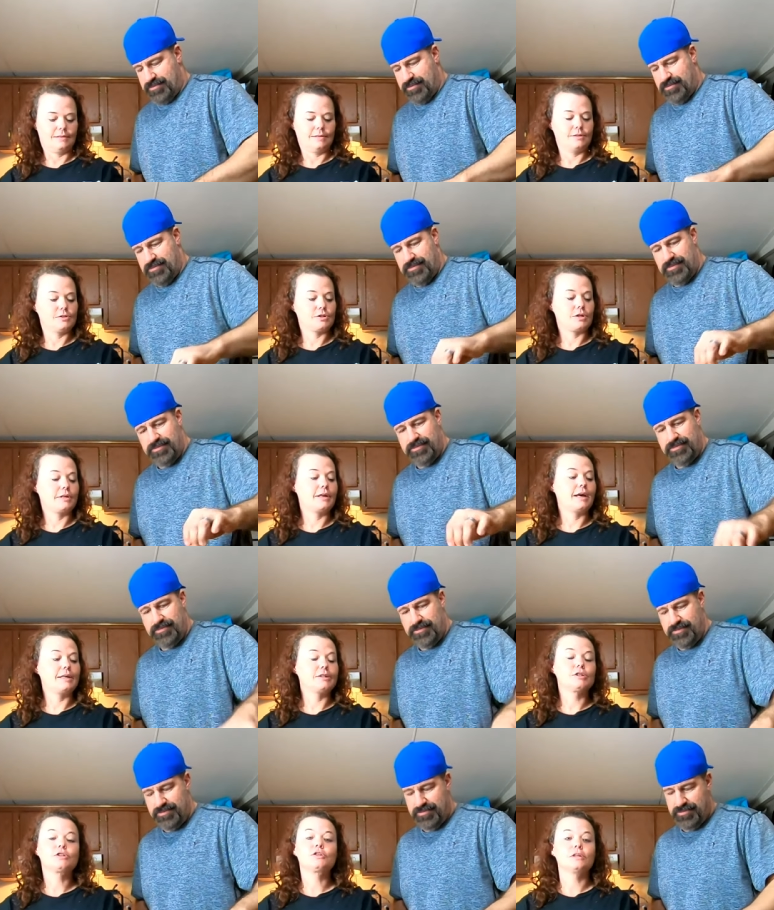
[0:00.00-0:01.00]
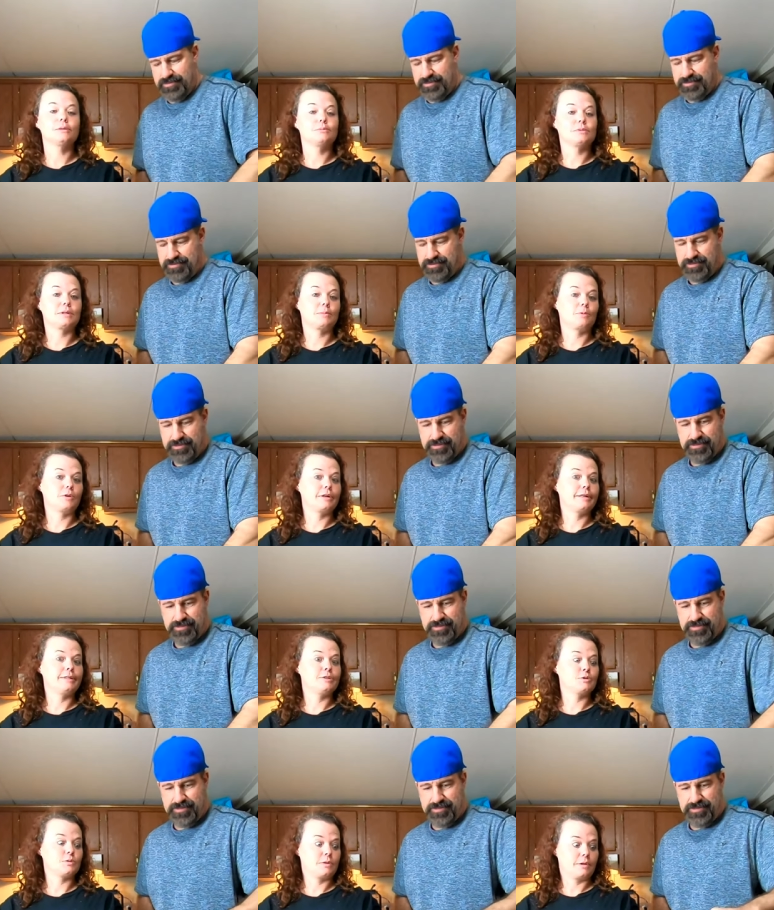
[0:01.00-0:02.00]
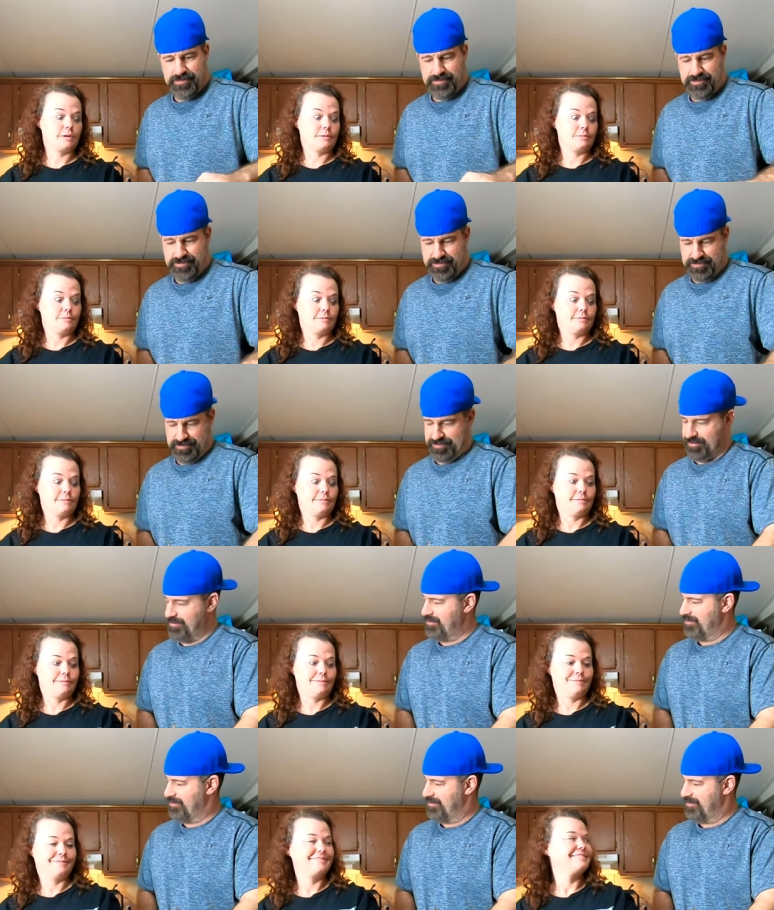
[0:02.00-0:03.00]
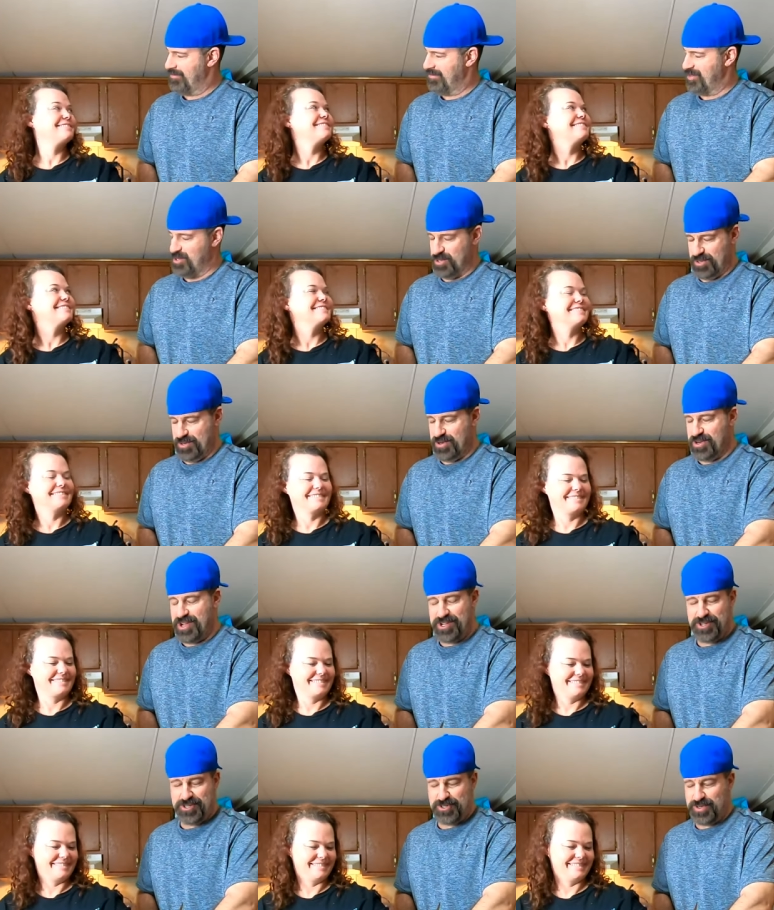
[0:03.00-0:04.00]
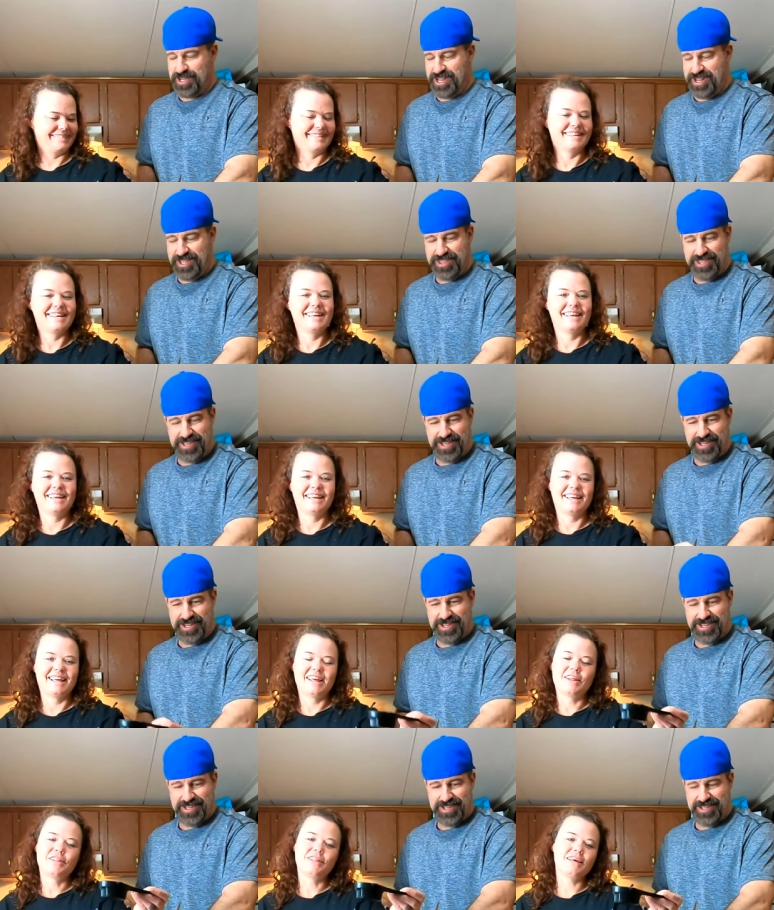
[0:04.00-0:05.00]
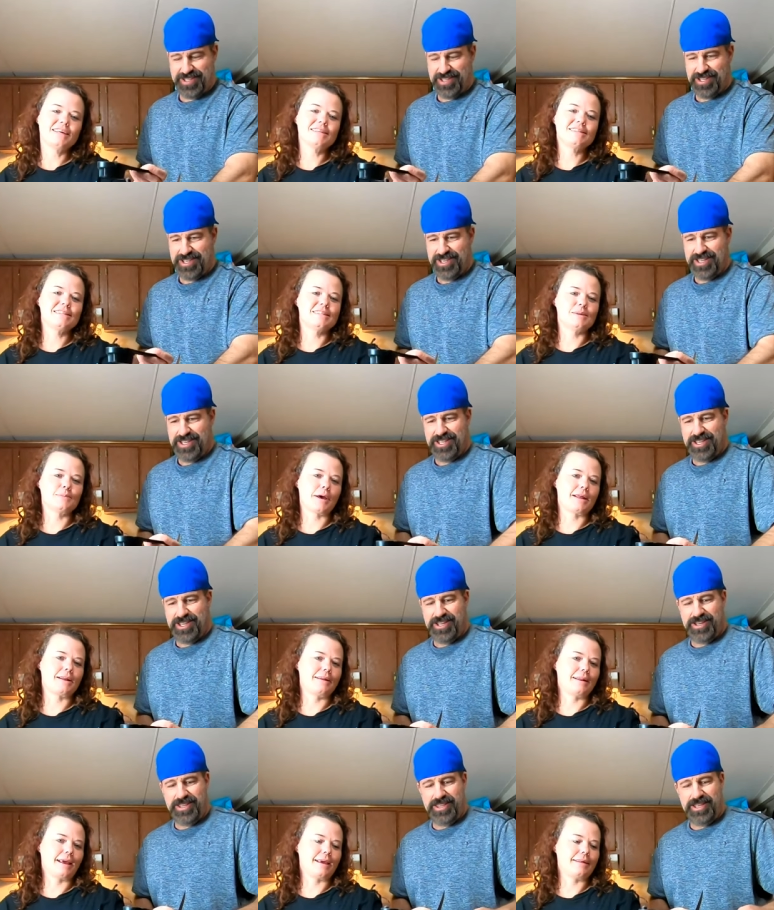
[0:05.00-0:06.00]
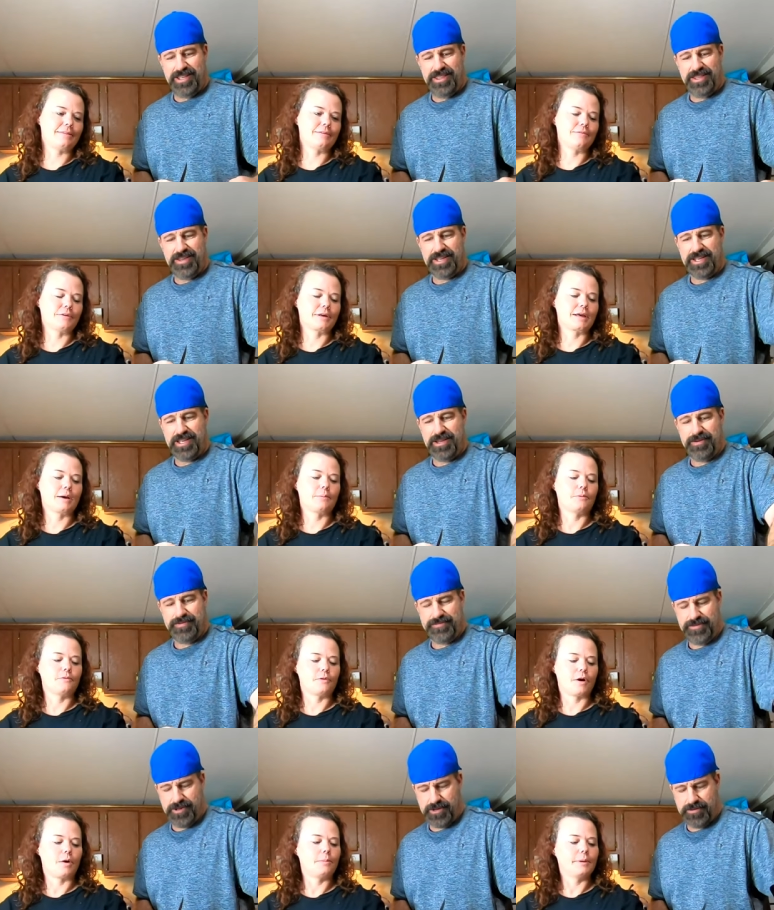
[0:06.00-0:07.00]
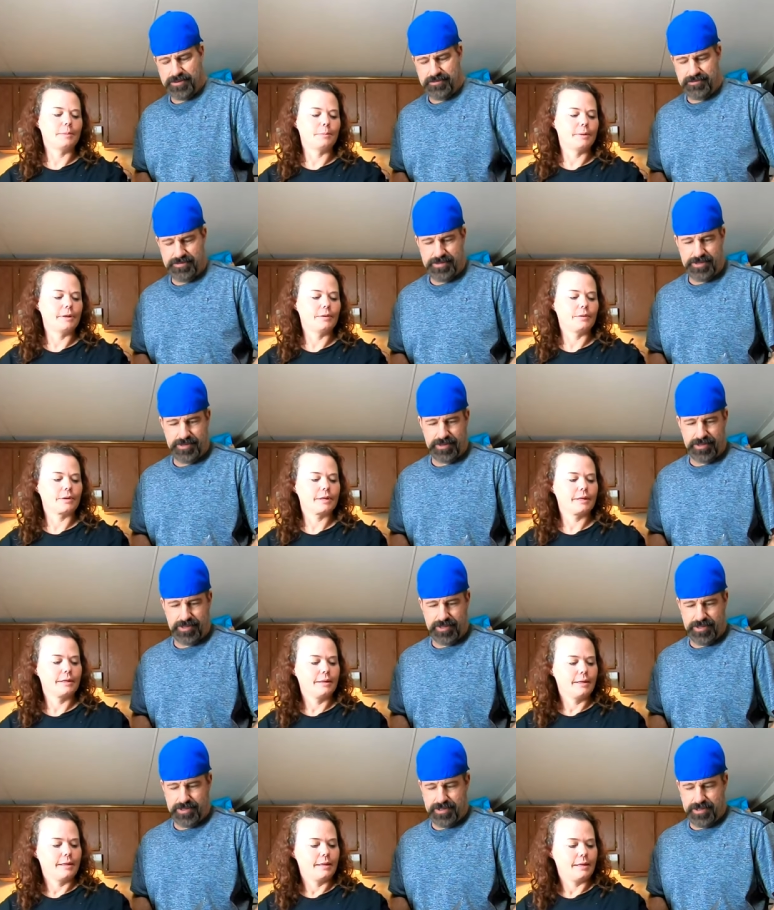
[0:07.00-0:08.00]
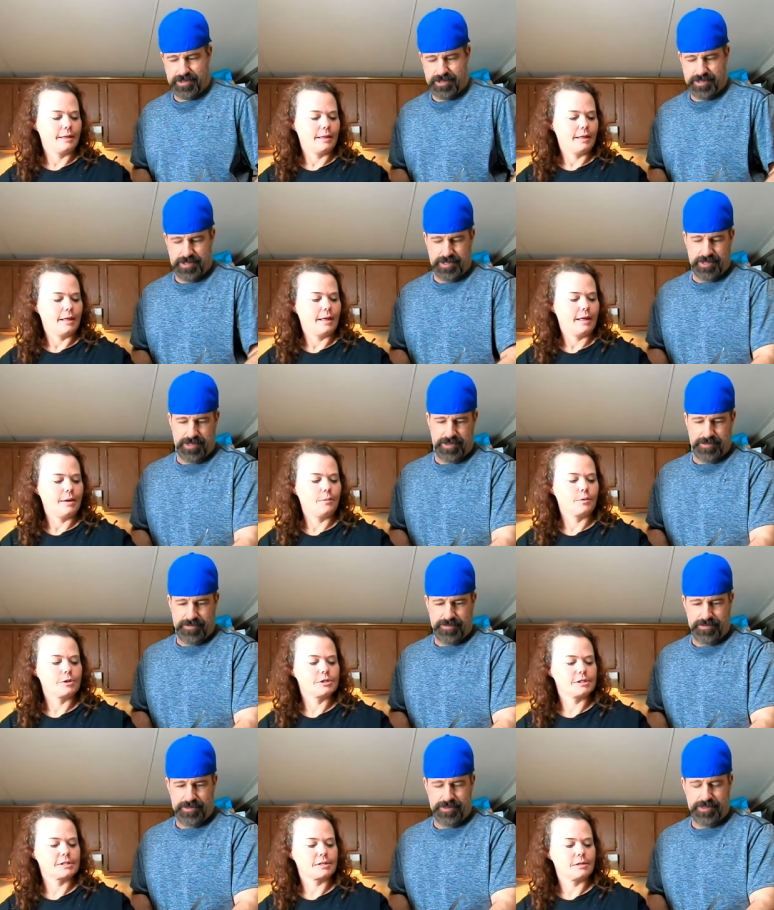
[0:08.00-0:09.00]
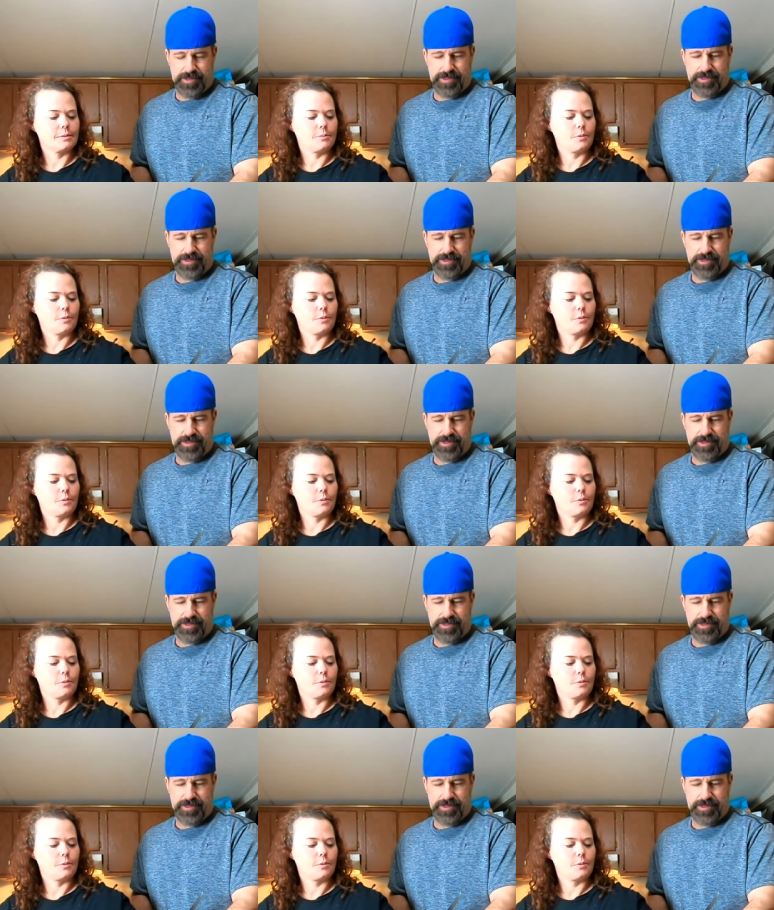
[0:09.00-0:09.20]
Speaker 1: these are nice strips. I'm going to enjoy them.
Speaker 2: You're not going to enjoy anything.
Speaker 1: This is about an eighth of a cup of almond milk. And we're just going to